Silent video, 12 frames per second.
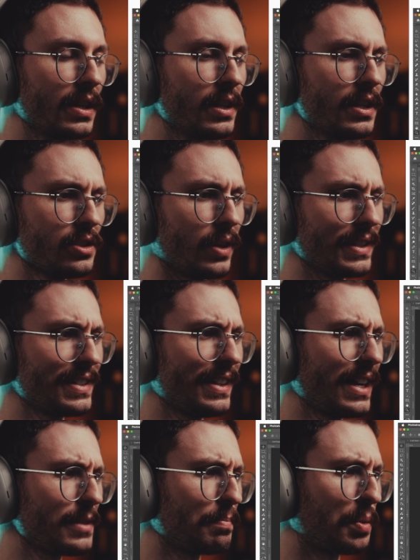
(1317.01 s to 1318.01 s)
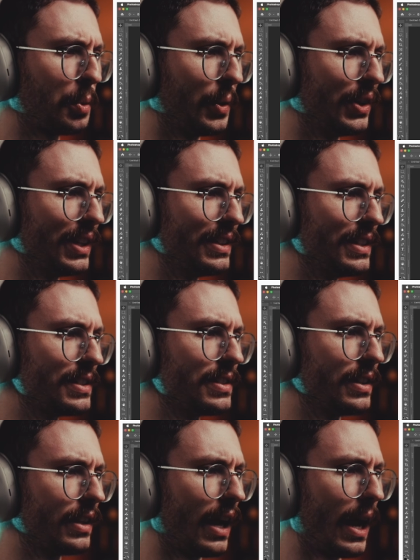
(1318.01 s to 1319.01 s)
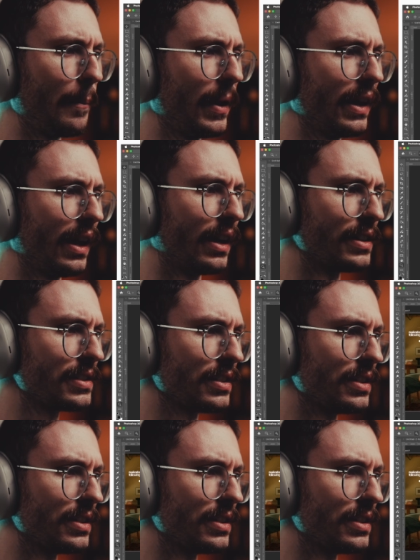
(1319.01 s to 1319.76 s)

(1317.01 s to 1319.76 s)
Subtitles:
So I'd say that's pretty decent. I might honestly,